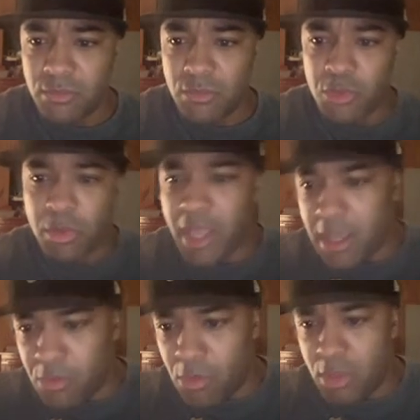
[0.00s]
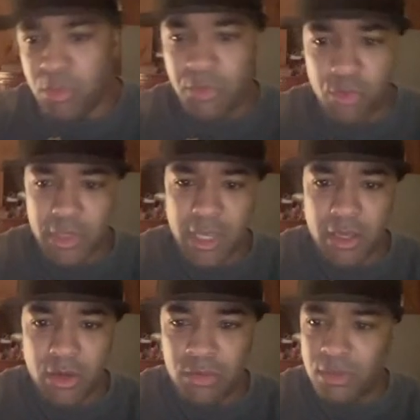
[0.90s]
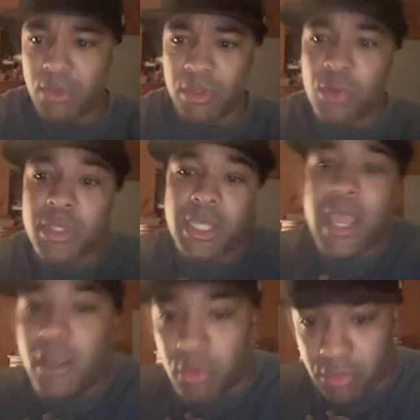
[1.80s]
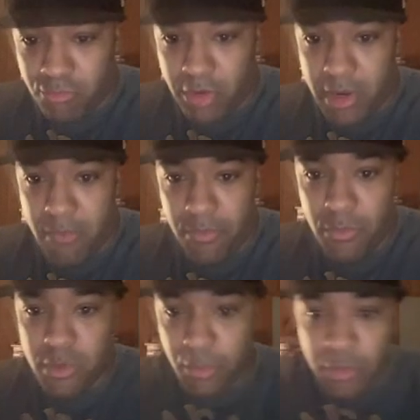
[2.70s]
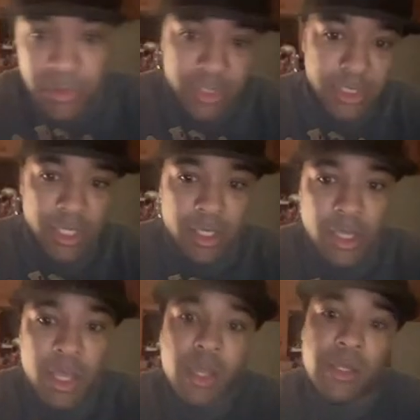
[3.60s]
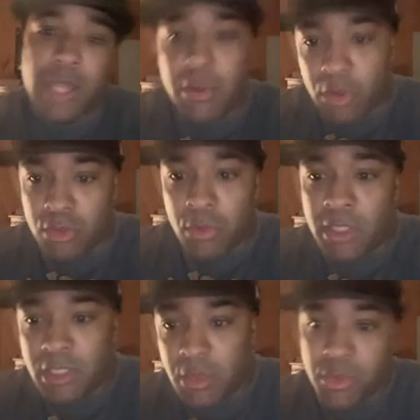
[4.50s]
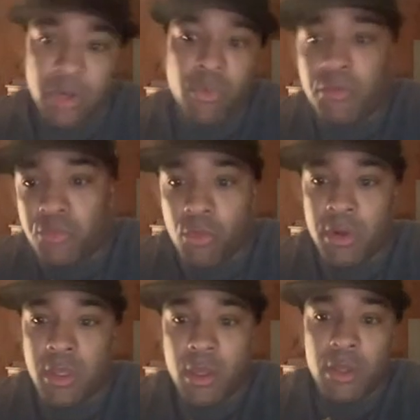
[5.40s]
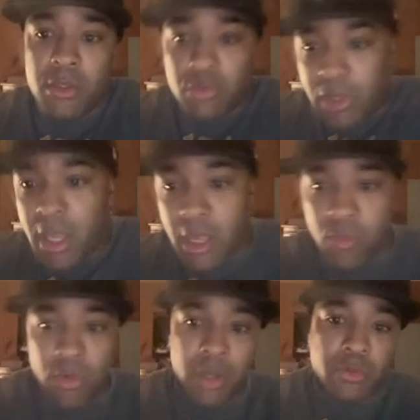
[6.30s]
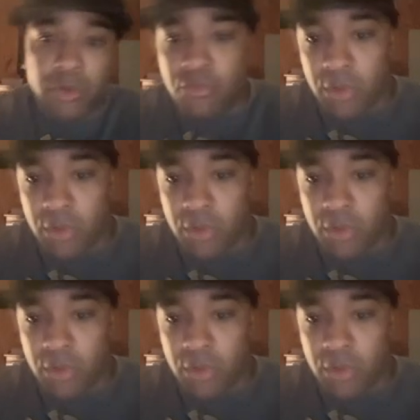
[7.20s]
28-1, 24 KOs. Look at the KO rate. WBC light welterweight champion at 140, 28-1, 24